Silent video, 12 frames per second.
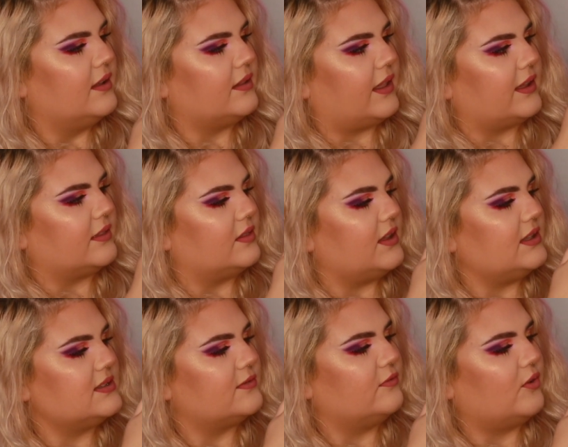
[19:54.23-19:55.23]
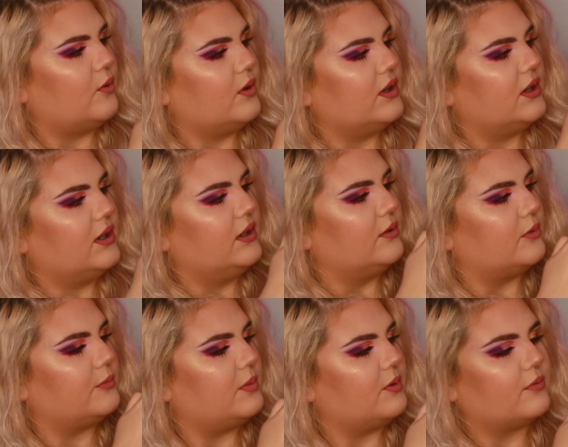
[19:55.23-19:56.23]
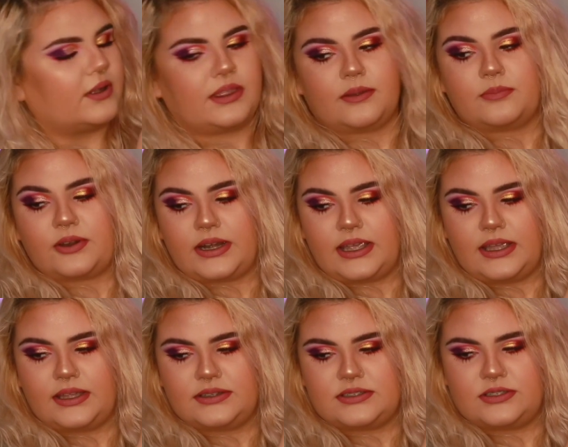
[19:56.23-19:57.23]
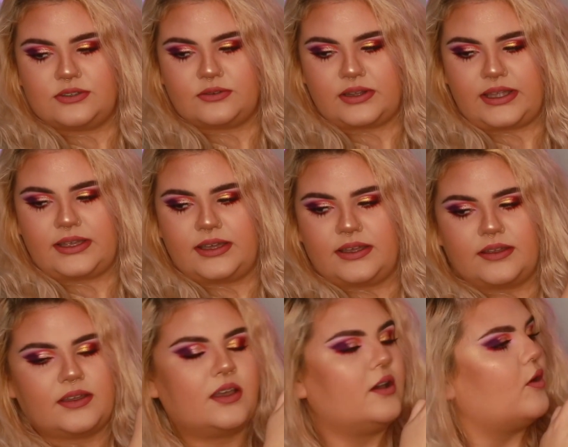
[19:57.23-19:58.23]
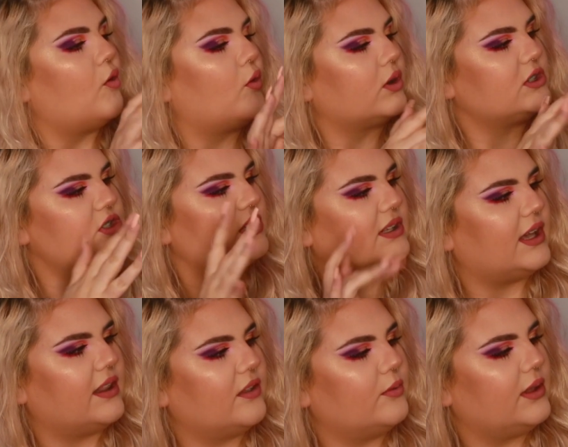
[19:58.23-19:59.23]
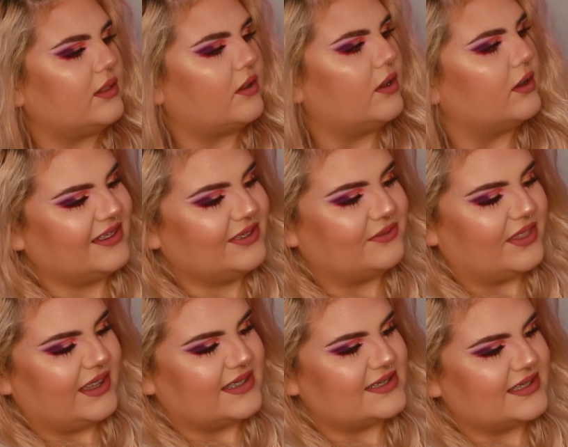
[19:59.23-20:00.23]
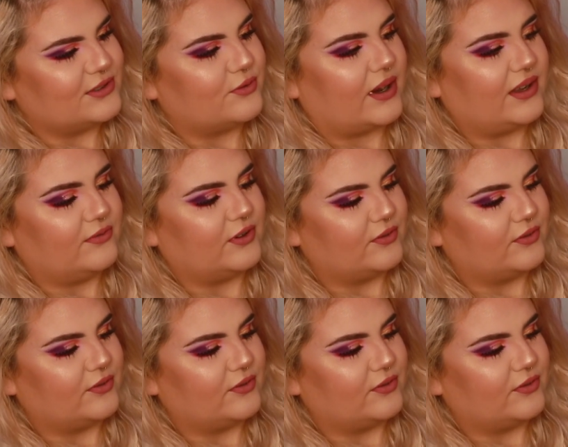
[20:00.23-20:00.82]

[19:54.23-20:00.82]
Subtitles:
like these four would be really pretty to do like a orangey yellowy look. All of this is great for